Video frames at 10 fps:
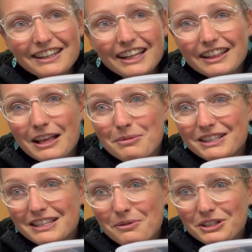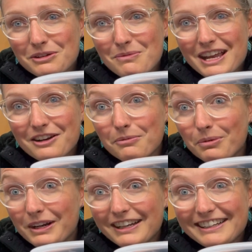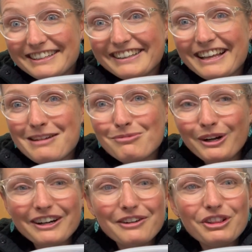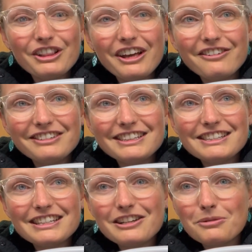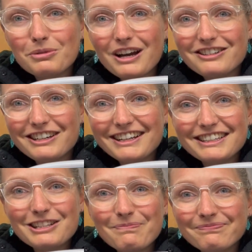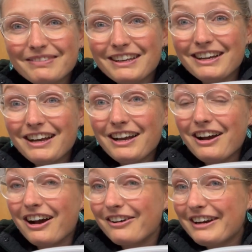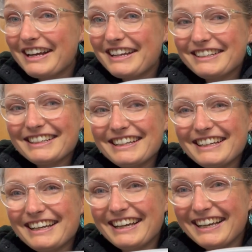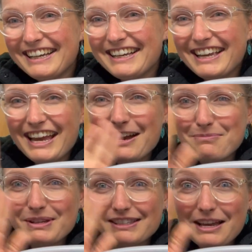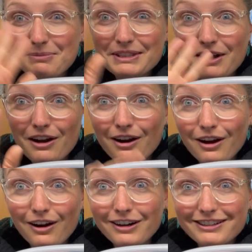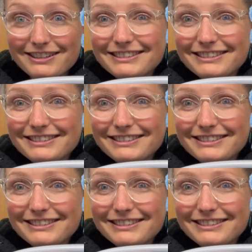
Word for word: and let me see what you made or bring it into the library. I would love to see your projects. All right. Happy STEM Stars!